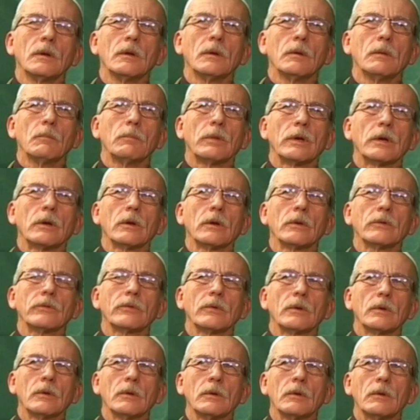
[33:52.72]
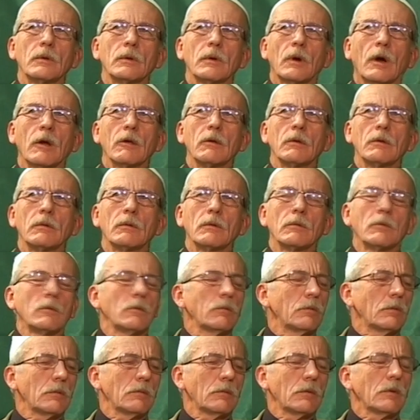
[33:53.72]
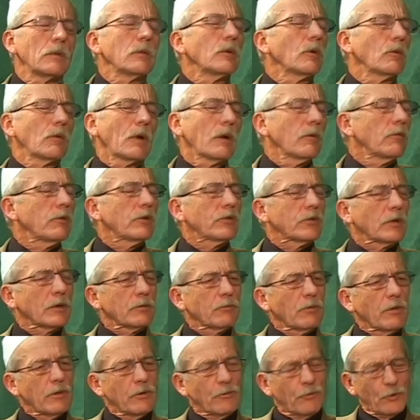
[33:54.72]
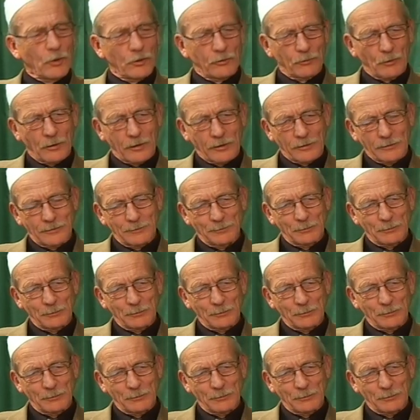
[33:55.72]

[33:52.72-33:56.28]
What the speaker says: Because I will start with the first one.